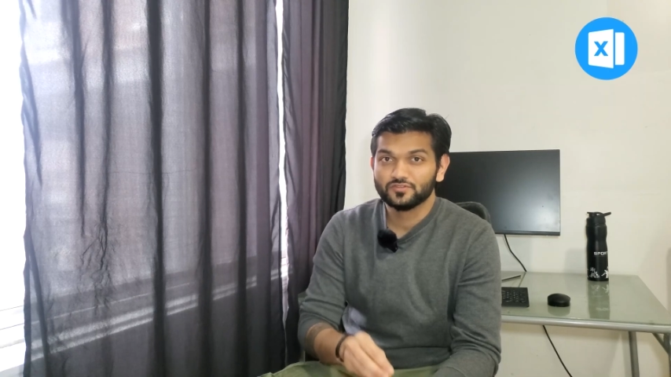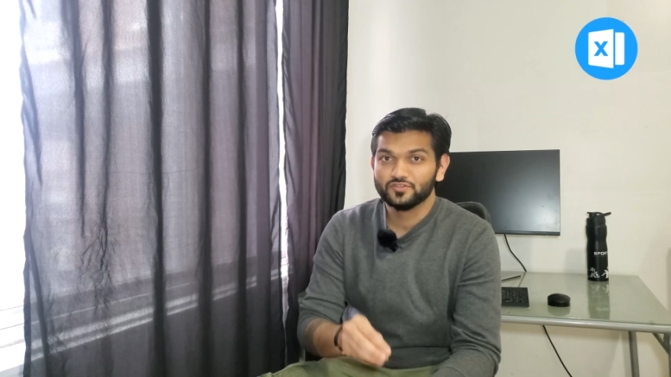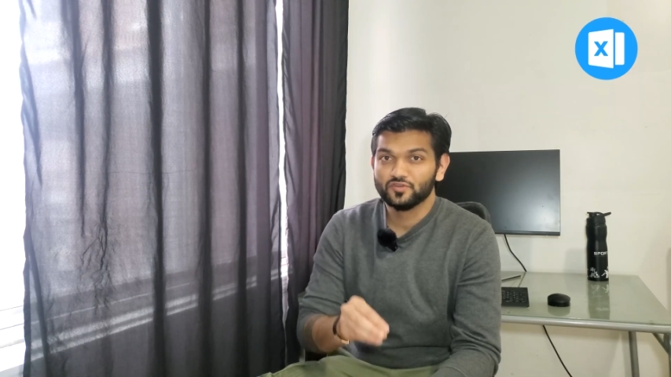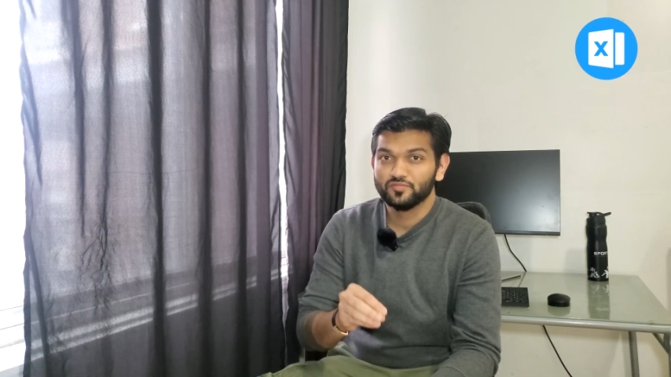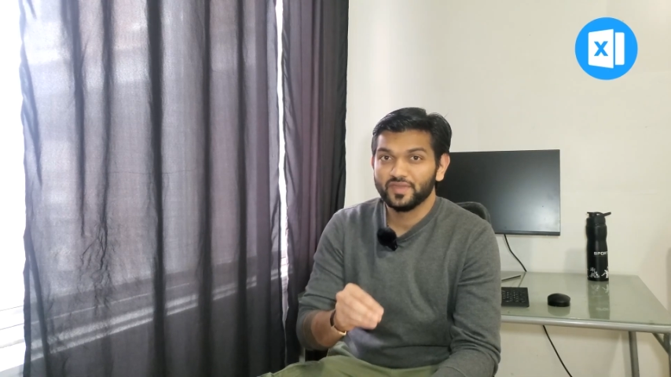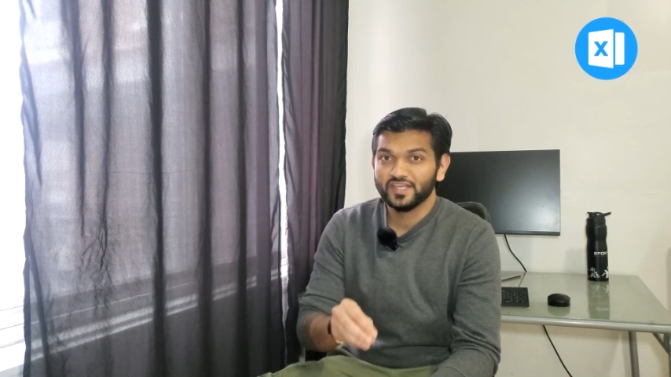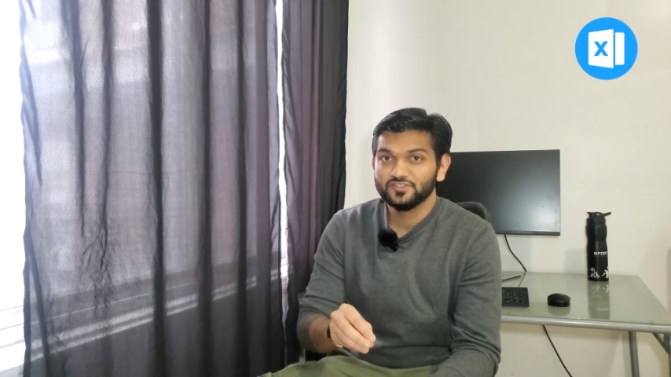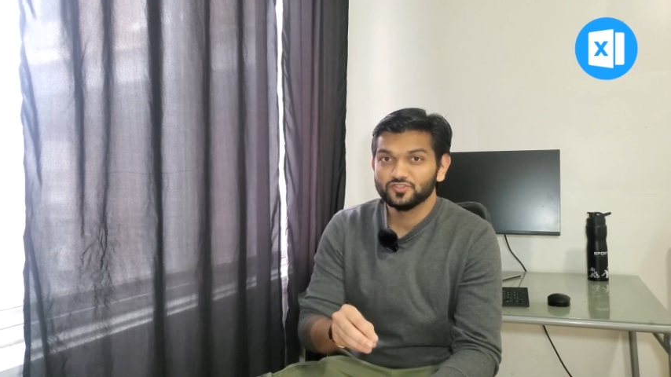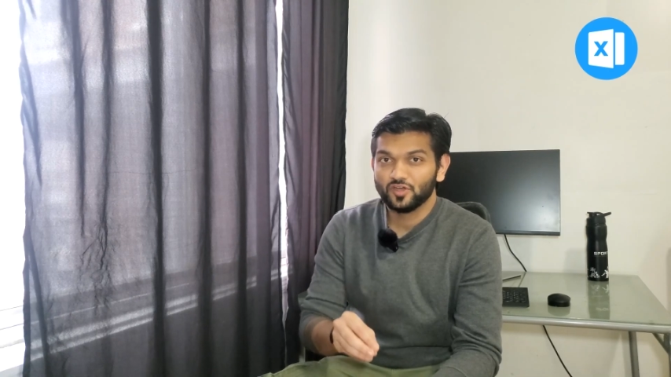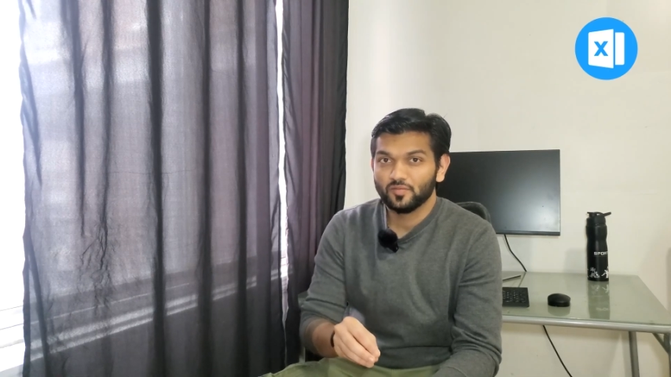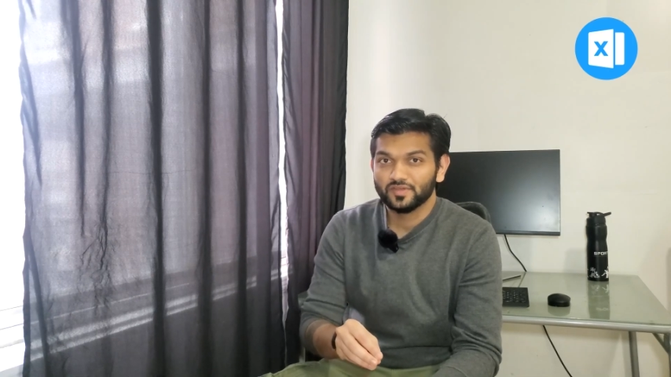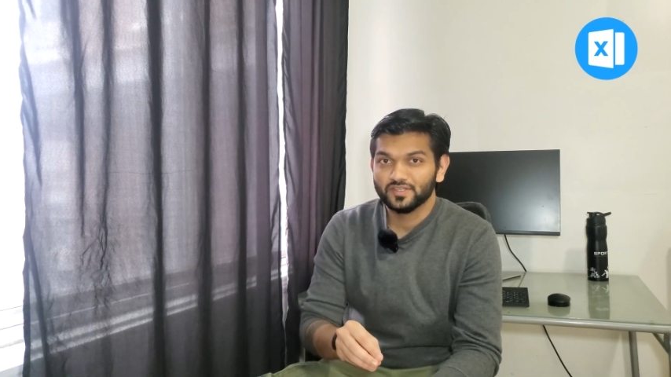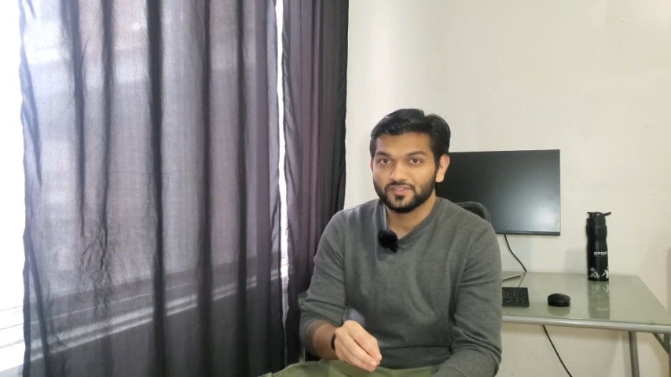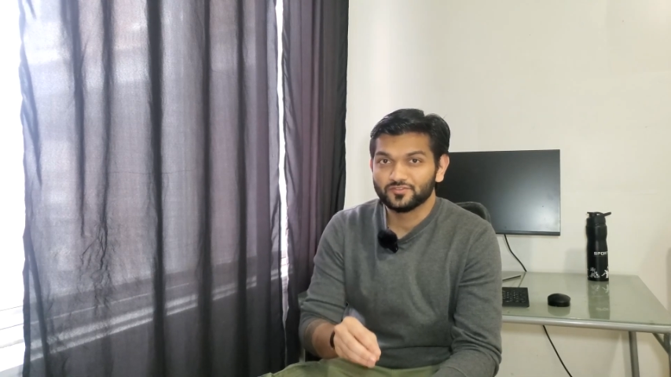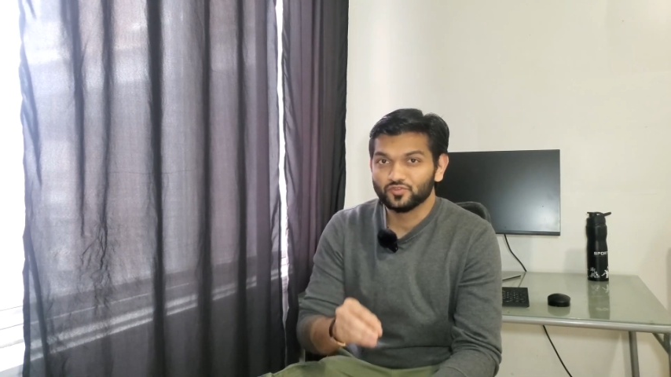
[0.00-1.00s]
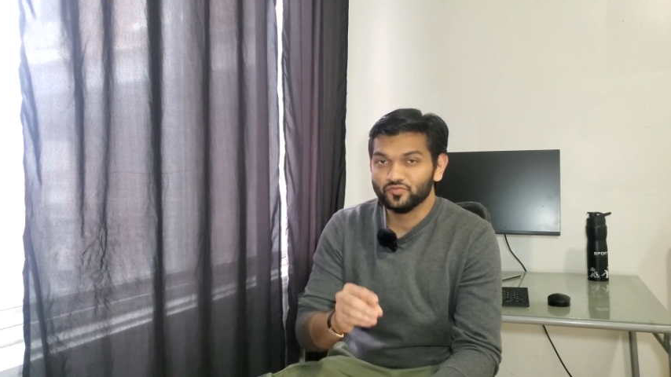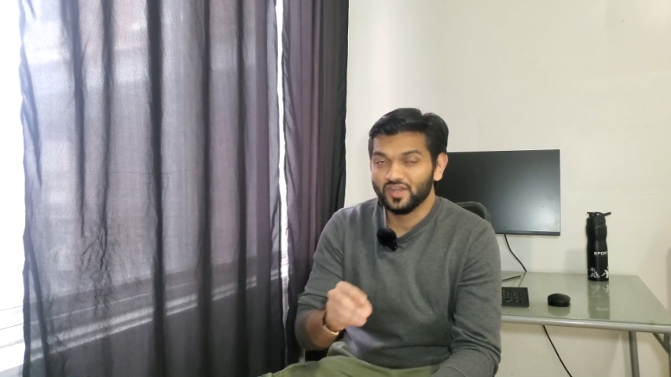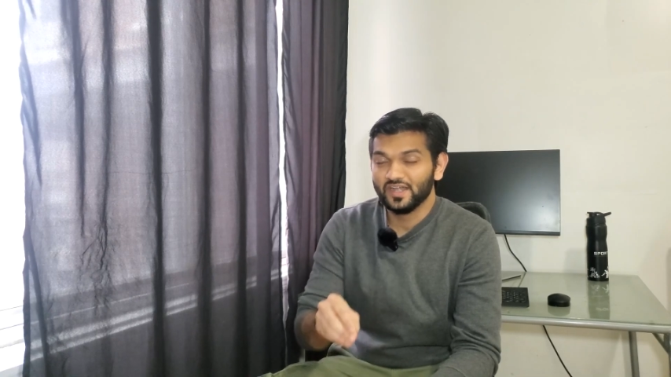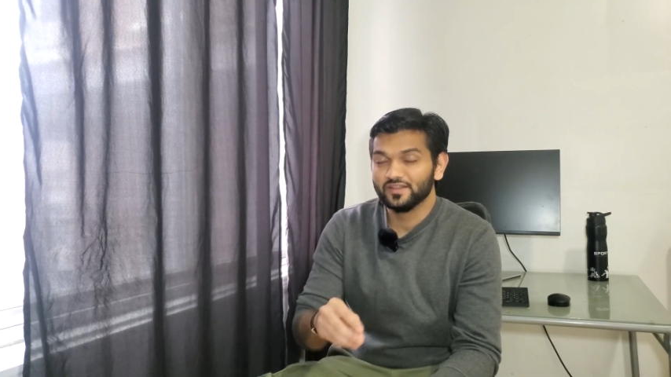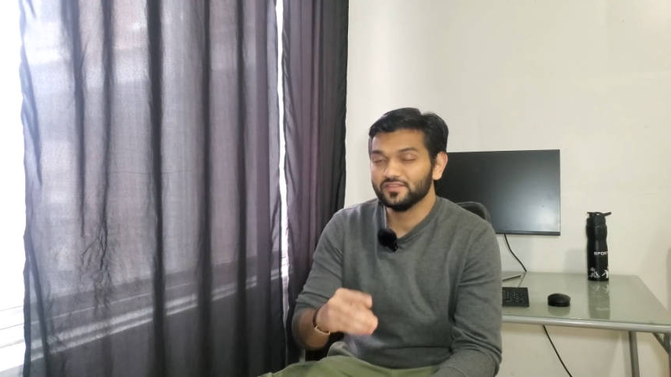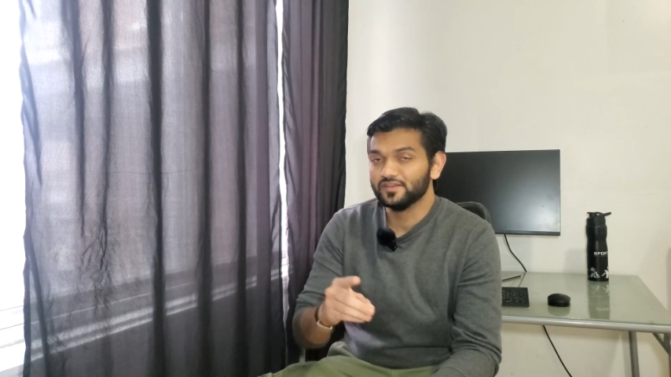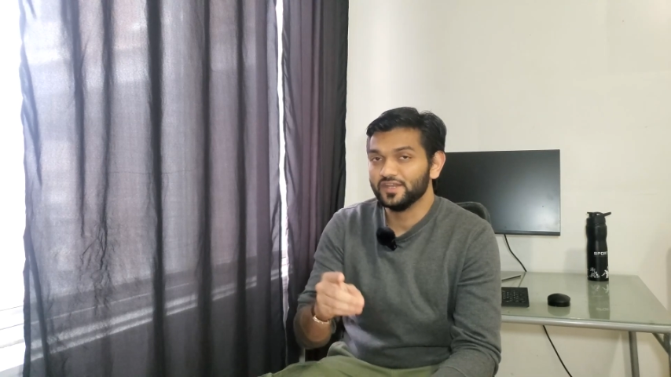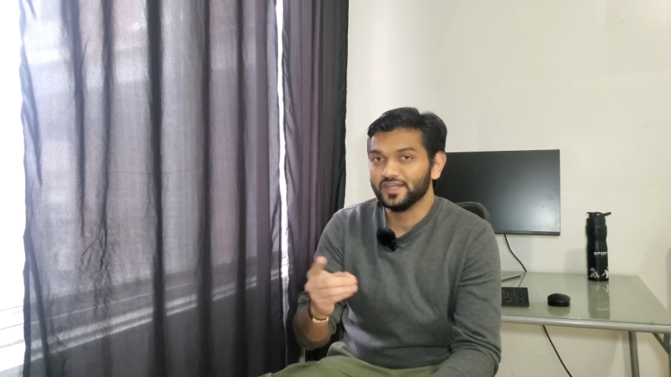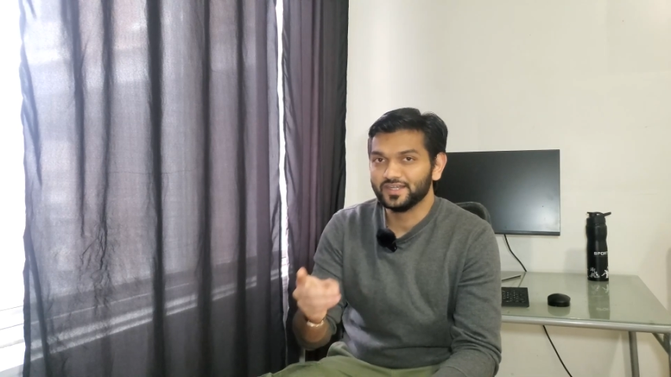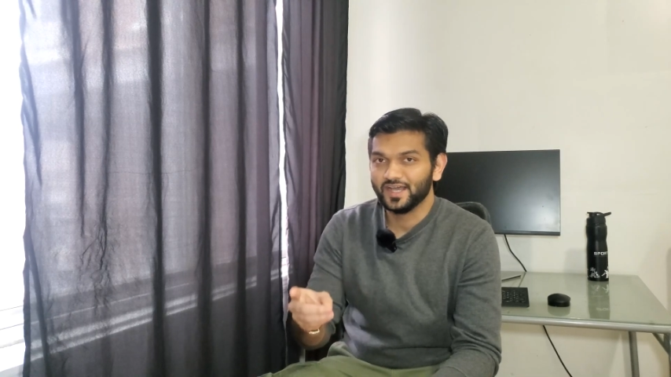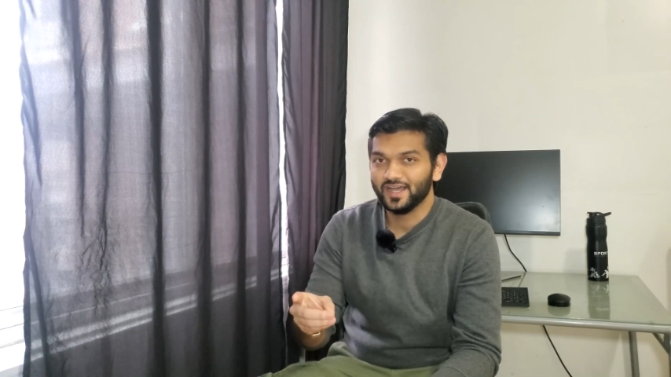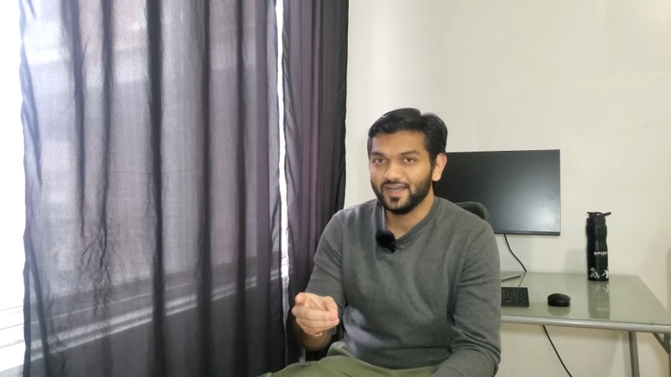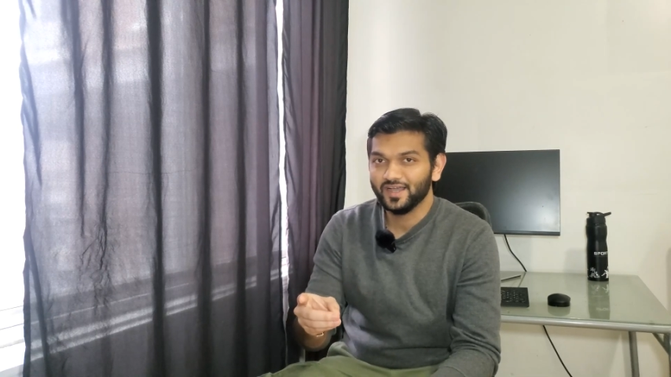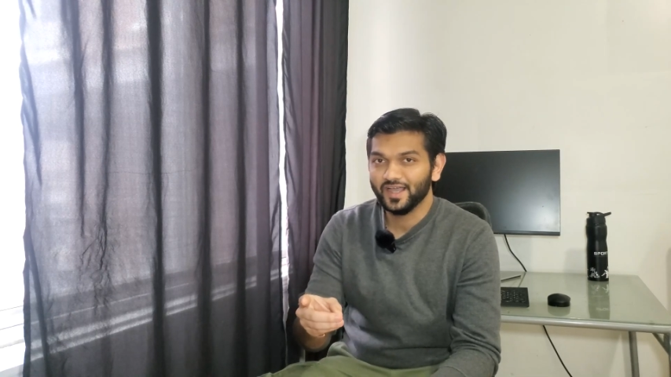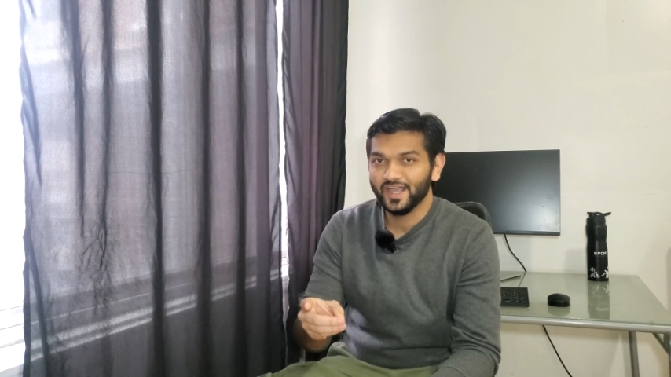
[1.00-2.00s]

your main job is to validate the data,